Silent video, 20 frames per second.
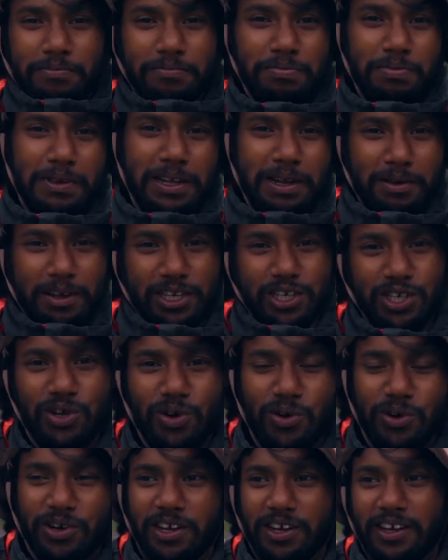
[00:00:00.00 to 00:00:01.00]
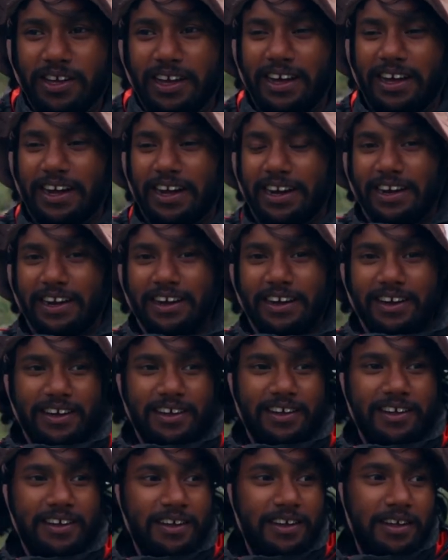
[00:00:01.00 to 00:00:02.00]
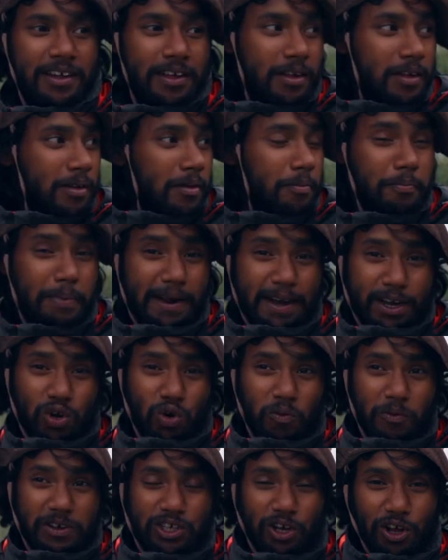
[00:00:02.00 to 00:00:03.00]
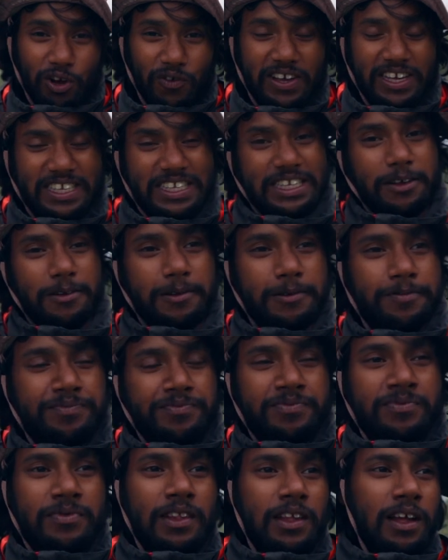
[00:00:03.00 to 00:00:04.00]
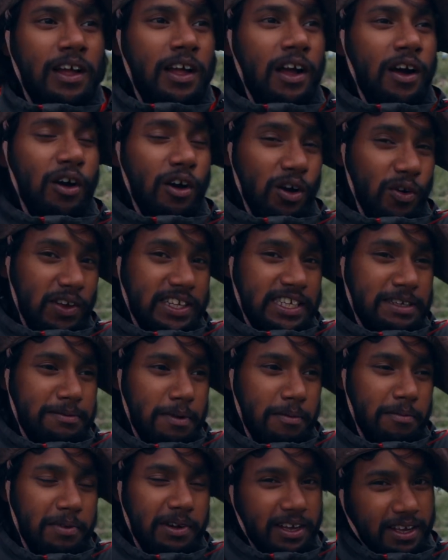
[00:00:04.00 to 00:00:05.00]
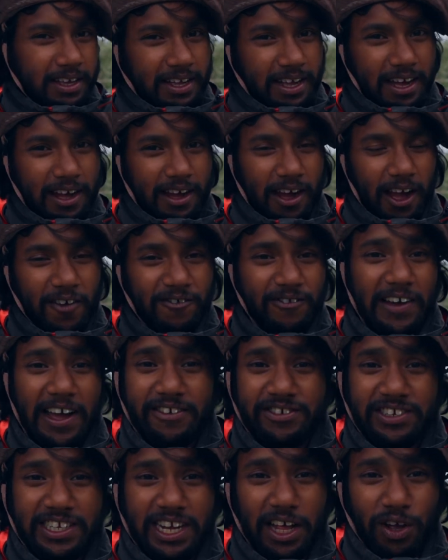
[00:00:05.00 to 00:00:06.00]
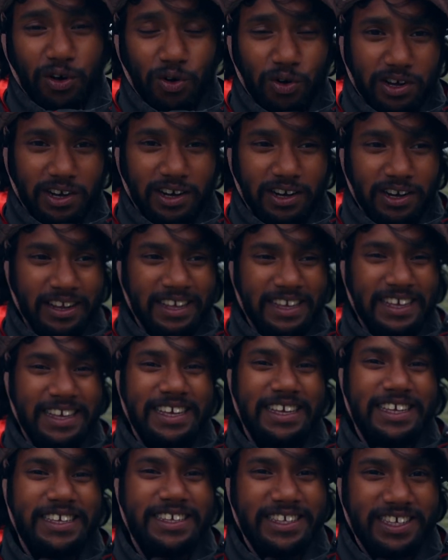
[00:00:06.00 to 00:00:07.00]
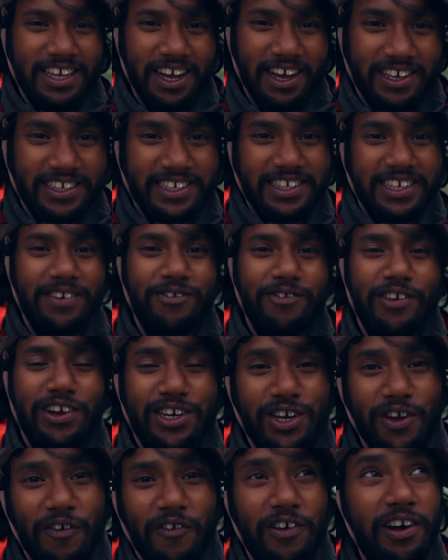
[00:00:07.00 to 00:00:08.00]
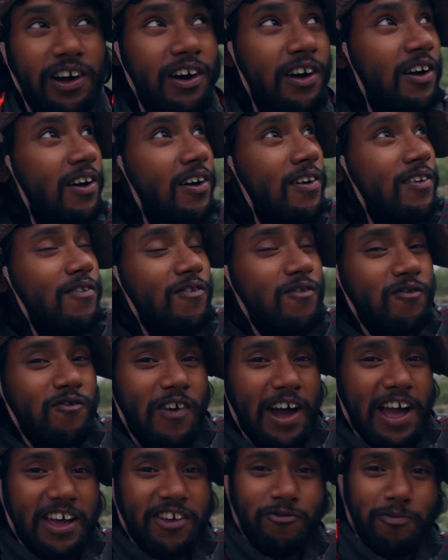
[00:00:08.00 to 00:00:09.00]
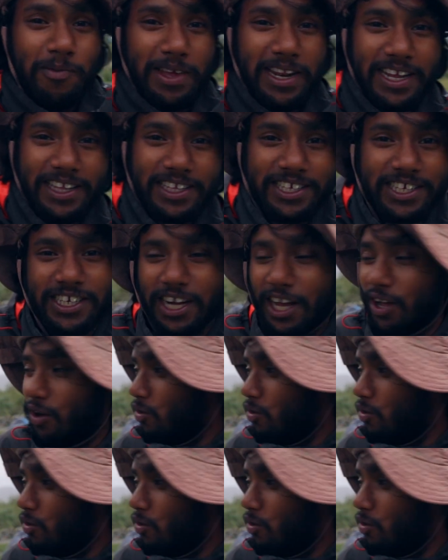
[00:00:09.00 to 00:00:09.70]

pretty much stoked and uh, bedroom as always always remember a five star hotel sucks in front of a five million star